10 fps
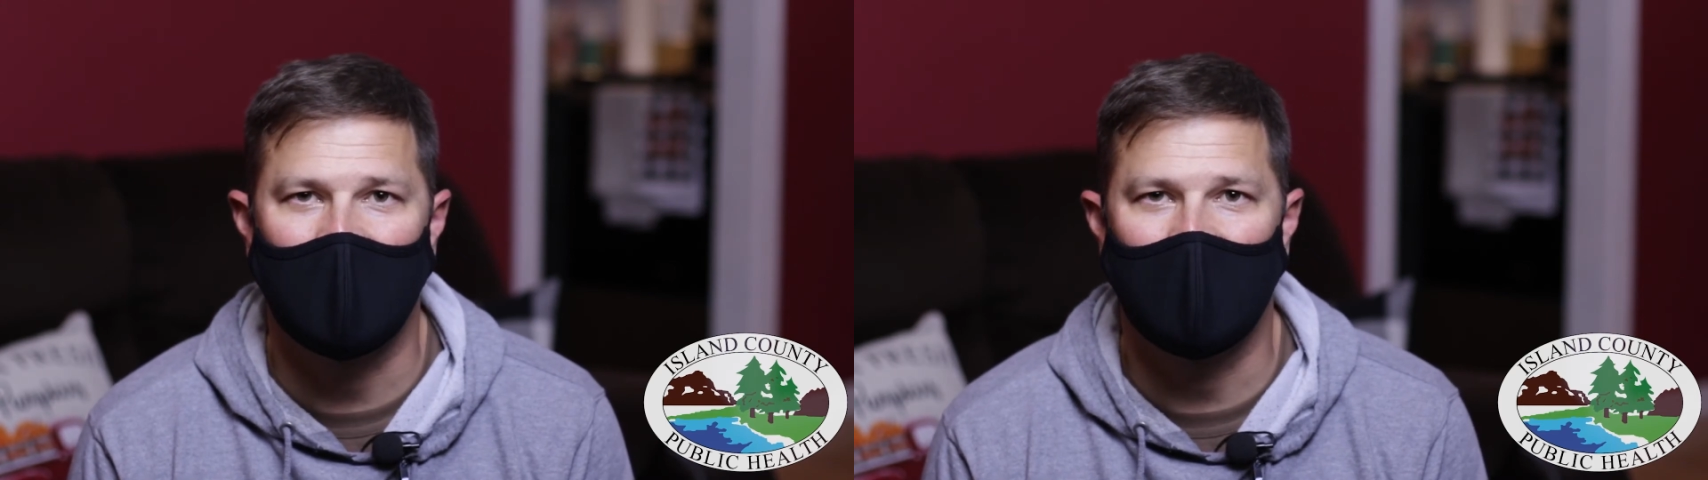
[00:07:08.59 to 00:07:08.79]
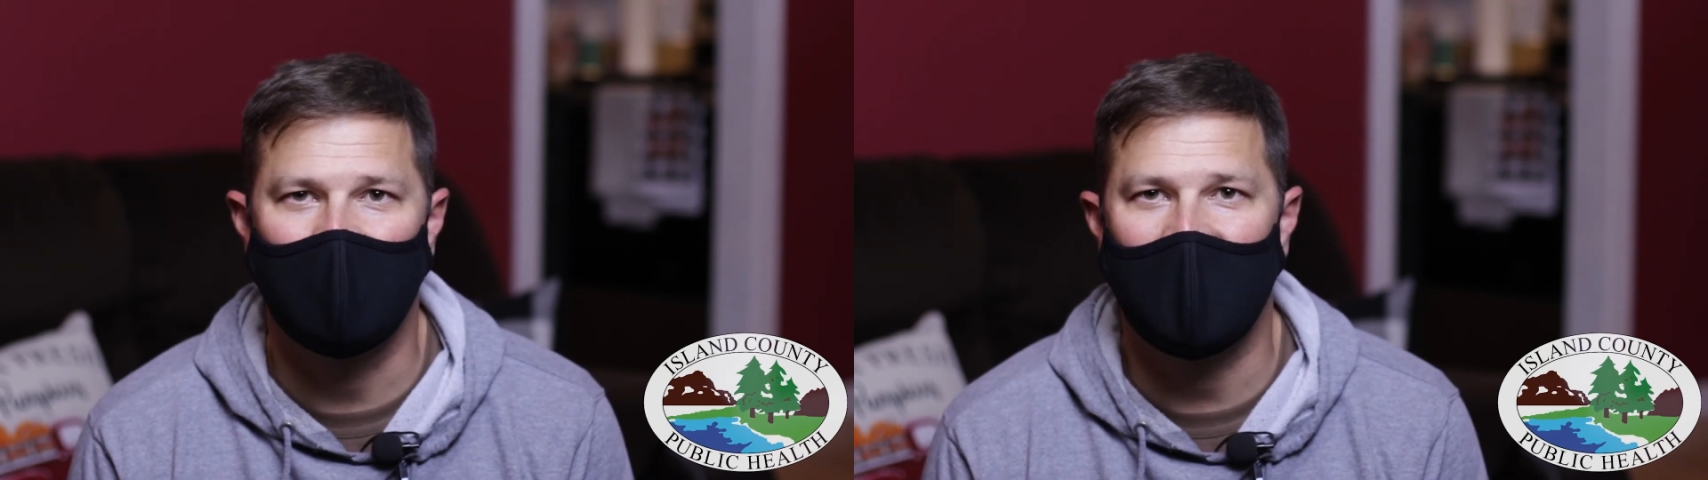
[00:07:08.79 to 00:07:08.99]

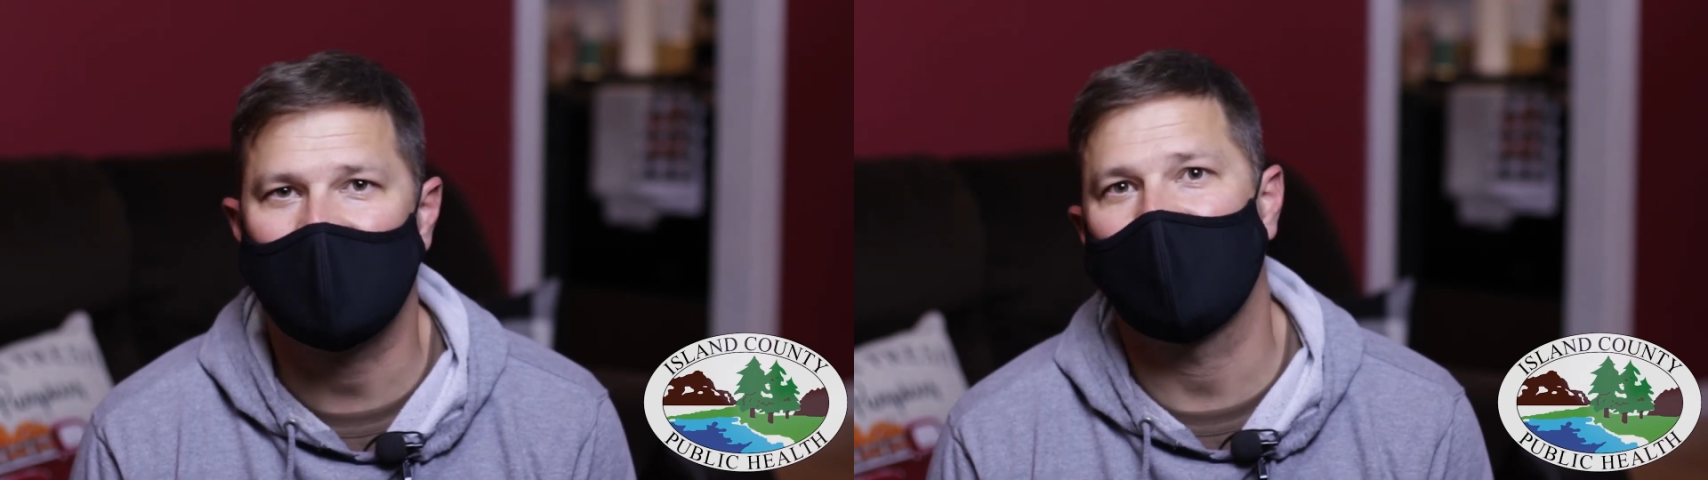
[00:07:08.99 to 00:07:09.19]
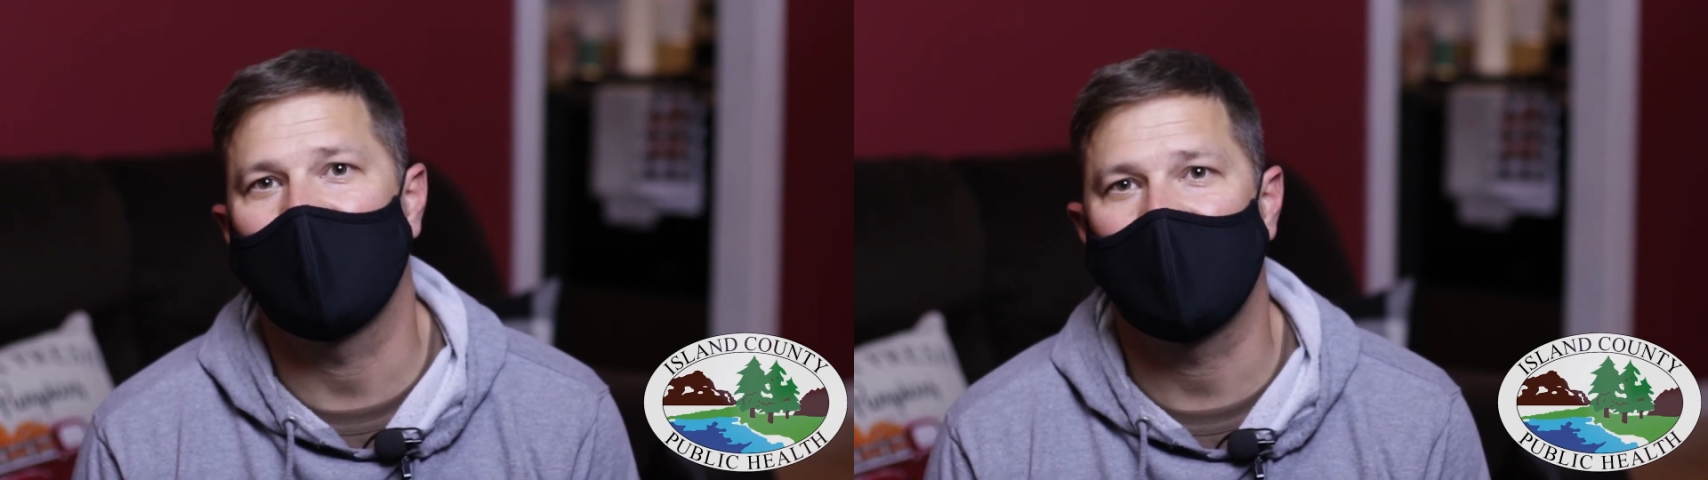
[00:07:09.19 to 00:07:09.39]

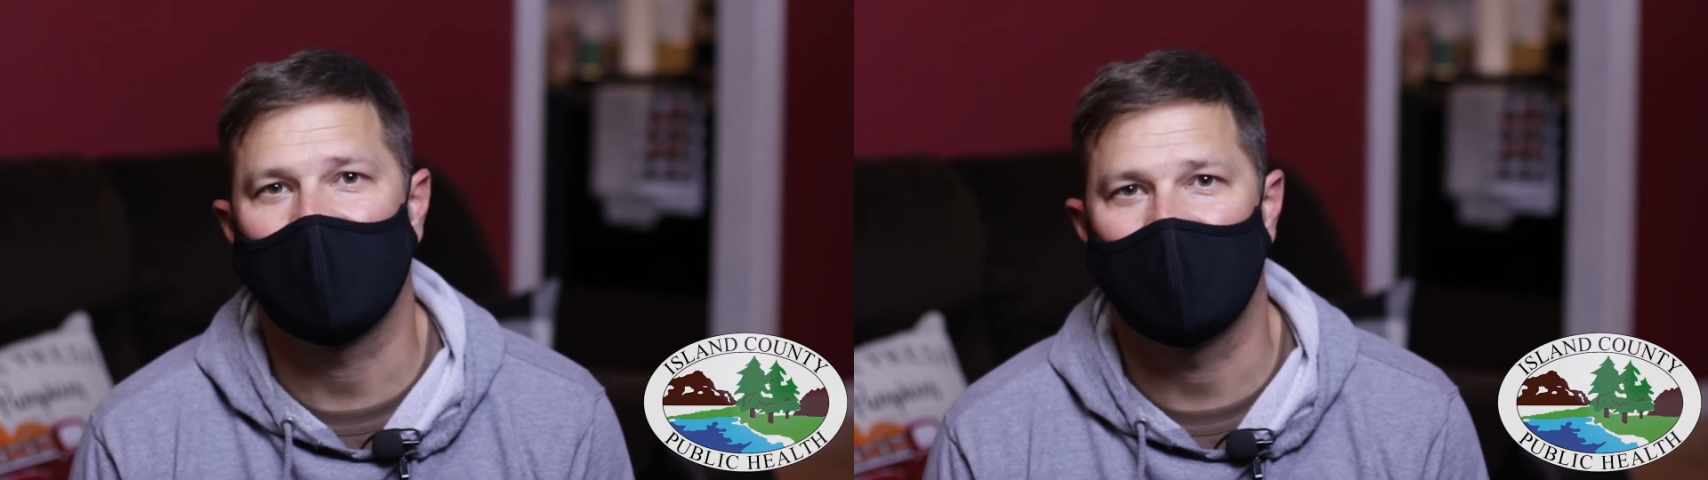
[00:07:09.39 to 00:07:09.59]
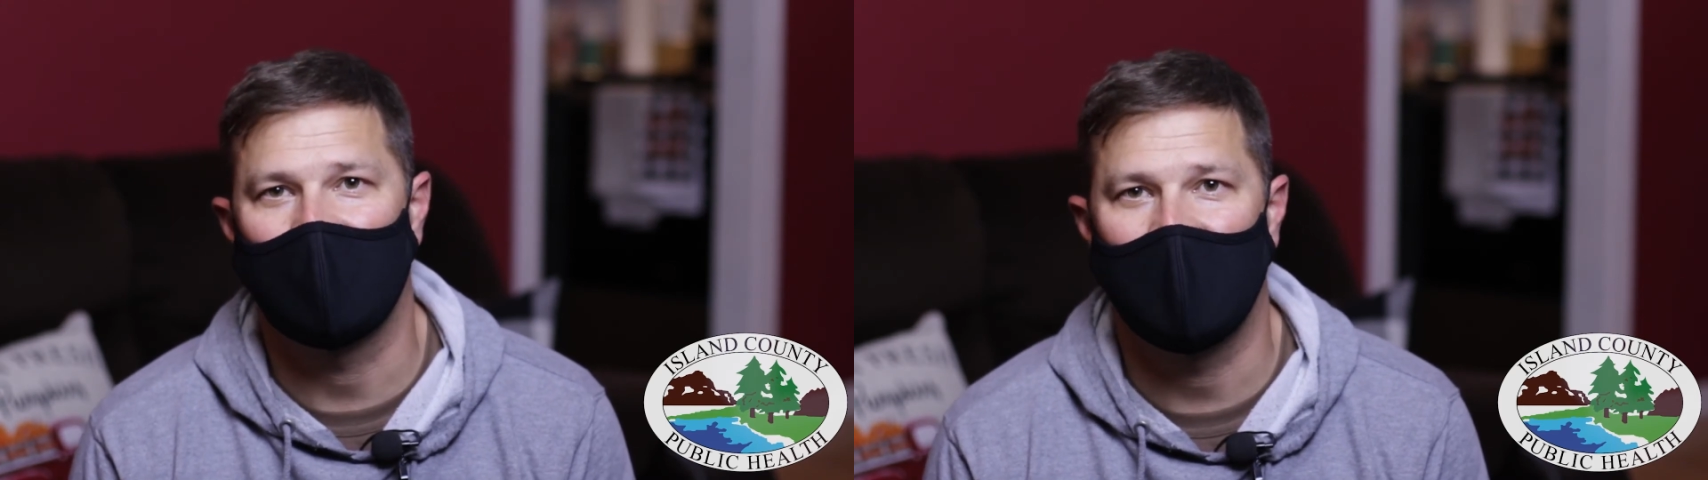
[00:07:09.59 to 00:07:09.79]

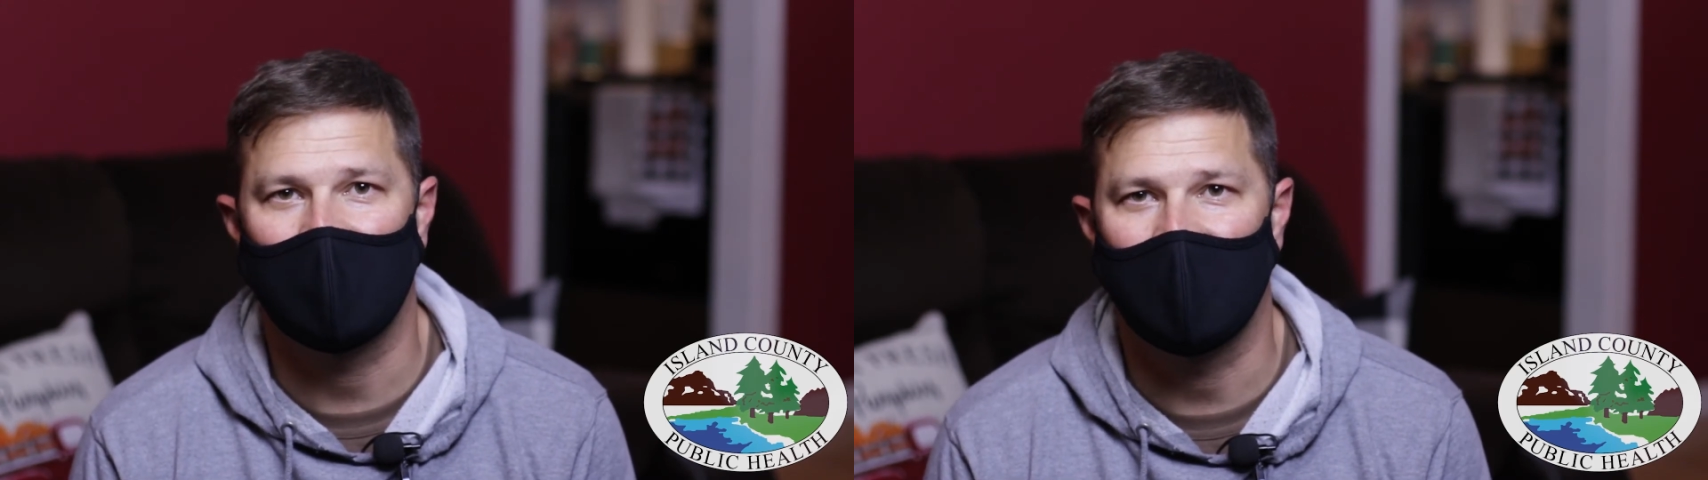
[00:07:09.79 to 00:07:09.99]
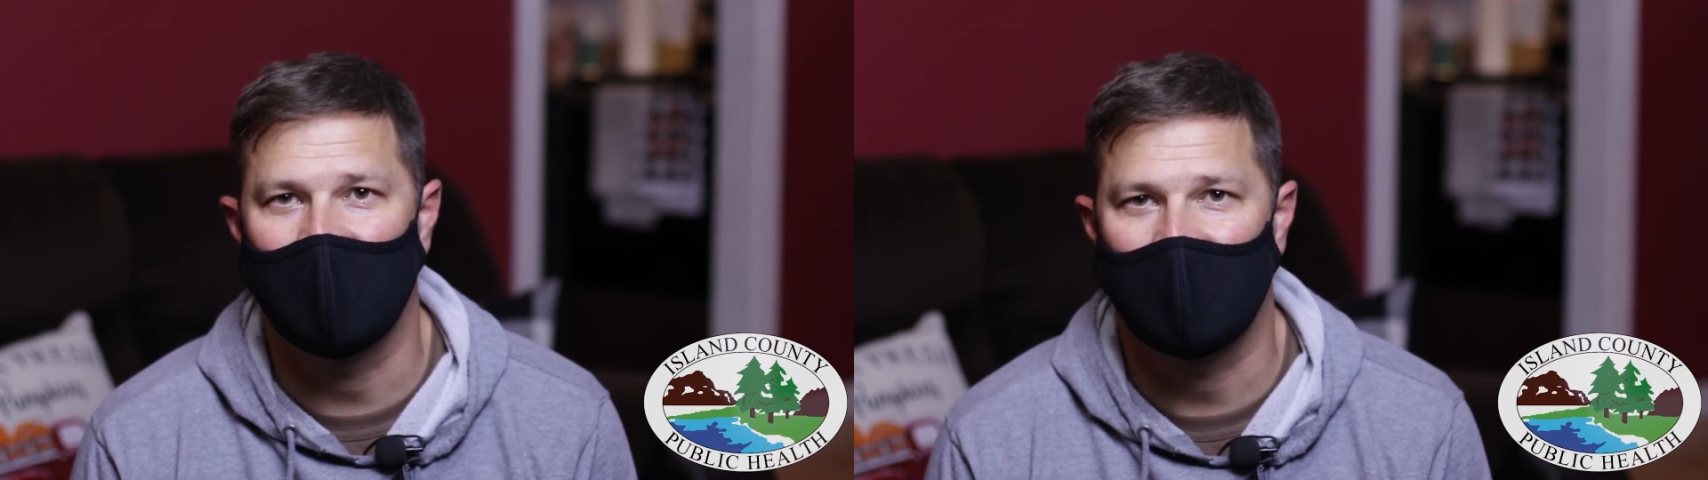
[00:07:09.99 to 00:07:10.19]
vaccinations are out
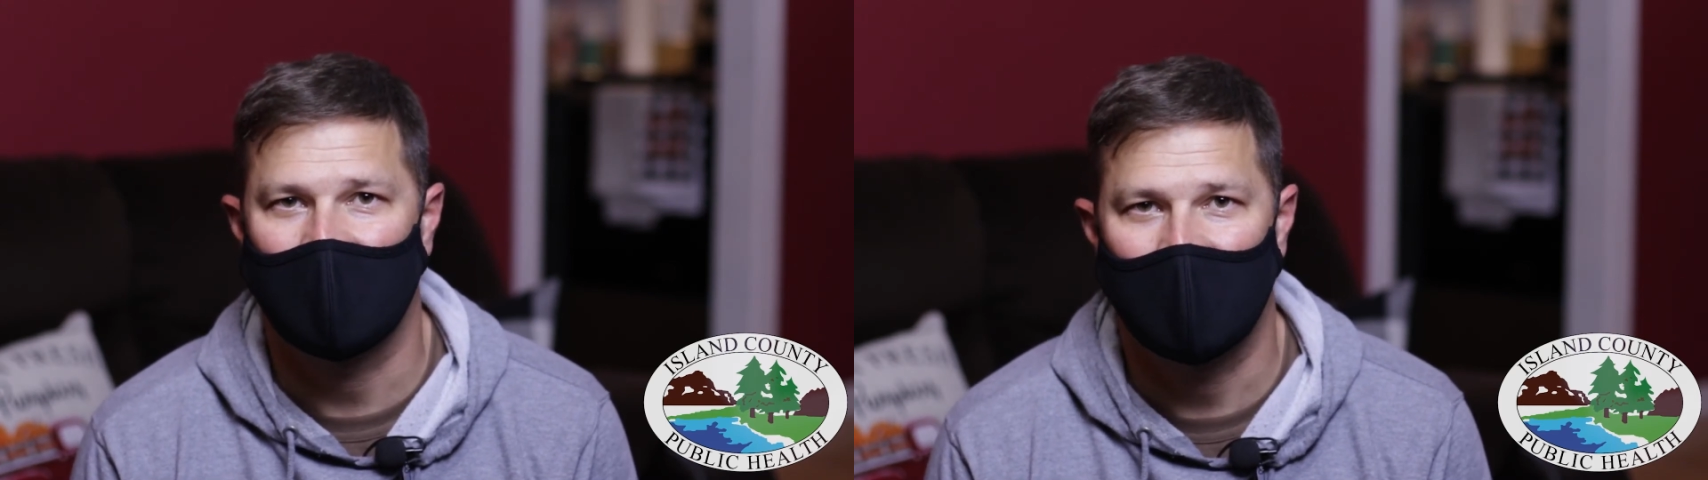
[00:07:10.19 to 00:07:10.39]
there.